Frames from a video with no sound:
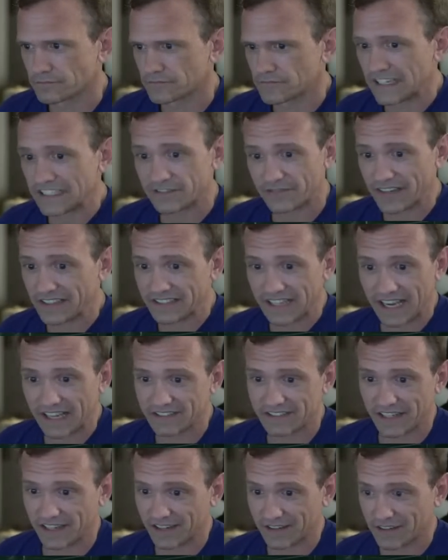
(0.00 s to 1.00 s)
that's
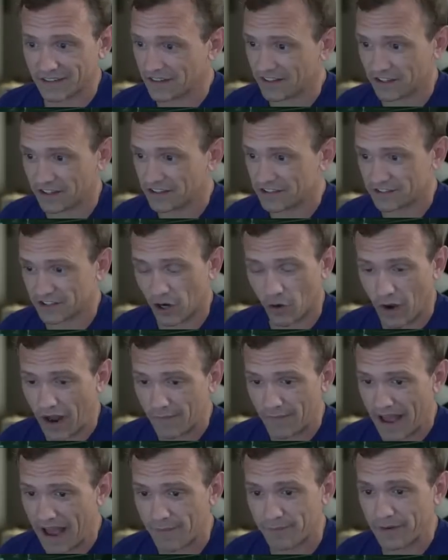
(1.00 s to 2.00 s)
fantastic. So I'm
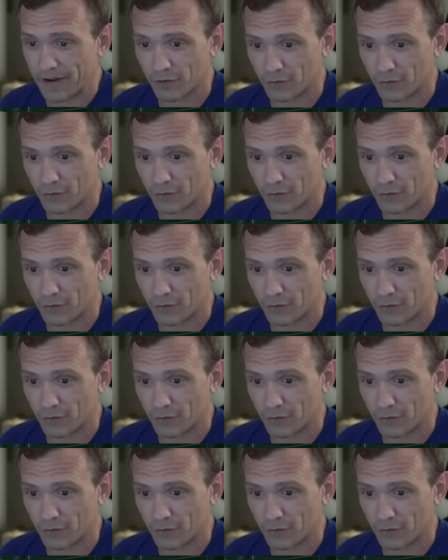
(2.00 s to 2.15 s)
happy to